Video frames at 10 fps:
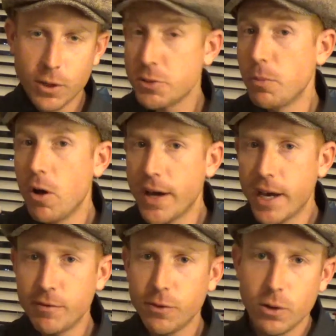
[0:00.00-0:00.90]
small
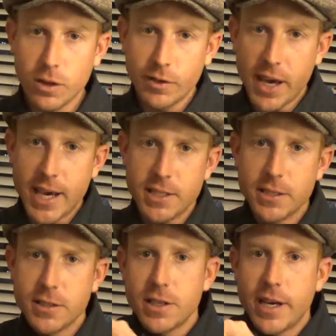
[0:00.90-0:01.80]
handful of
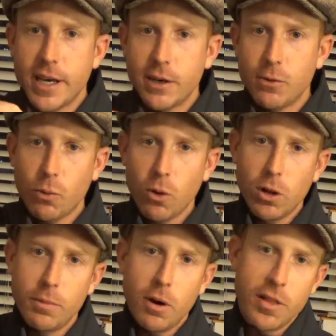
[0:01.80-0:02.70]
cases and
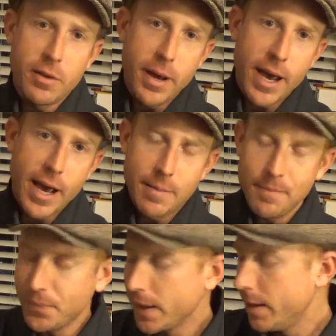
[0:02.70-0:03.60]
roll them on the pad.
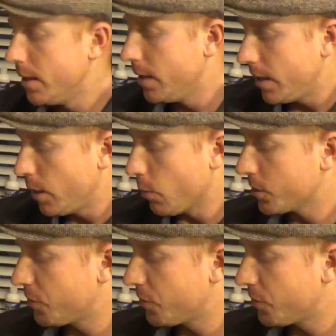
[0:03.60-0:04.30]
It works